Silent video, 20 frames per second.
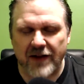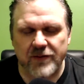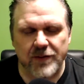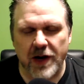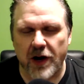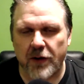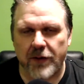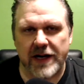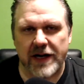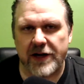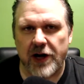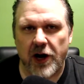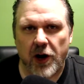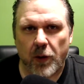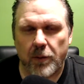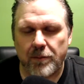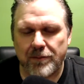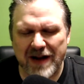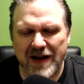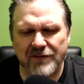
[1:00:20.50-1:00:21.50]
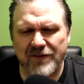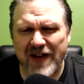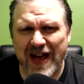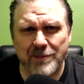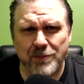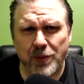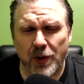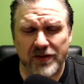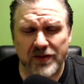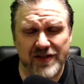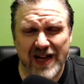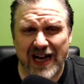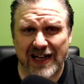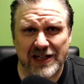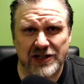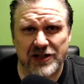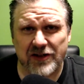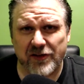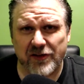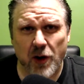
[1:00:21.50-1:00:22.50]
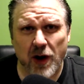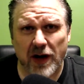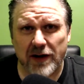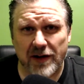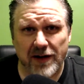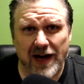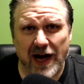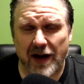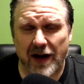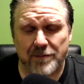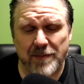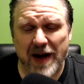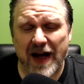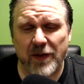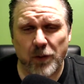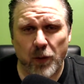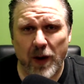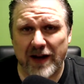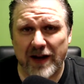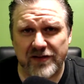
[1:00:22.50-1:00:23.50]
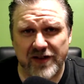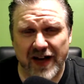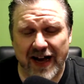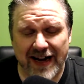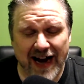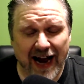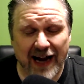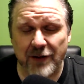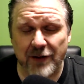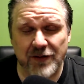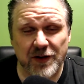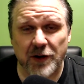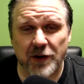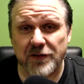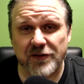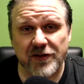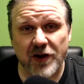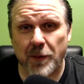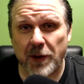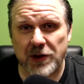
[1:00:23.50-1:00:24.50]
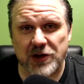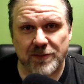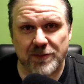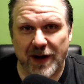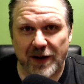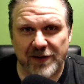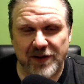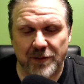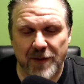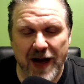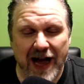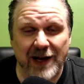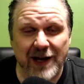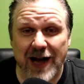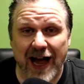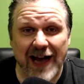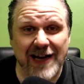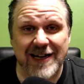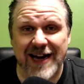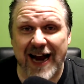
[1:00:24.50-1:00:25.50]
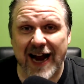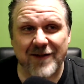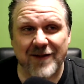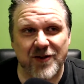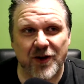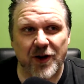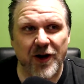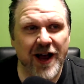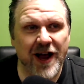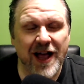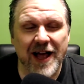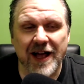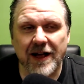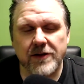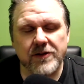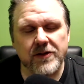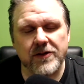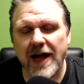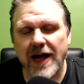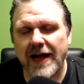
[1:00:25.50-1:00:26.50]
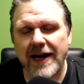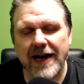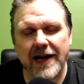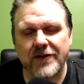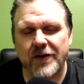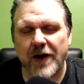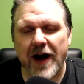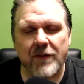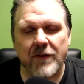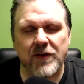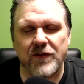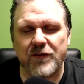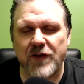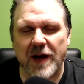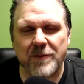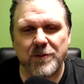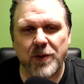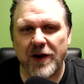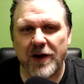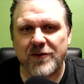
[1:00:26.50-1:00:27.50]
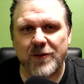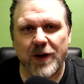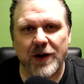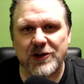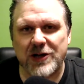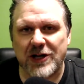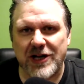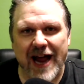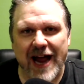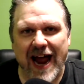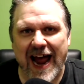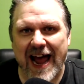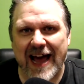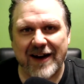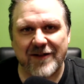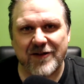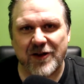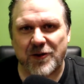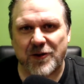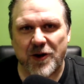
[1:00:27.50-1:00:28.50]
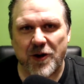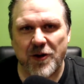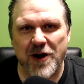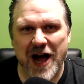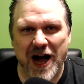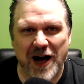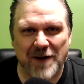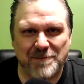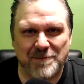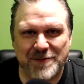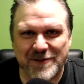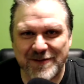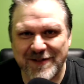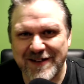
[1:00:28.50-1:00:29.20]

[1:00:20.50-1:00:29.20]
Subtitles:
already know, my Fat Boys knowledge has gone by the wayside. I used to know so much about them. I could answer every Fat Boys question you had as a grown up.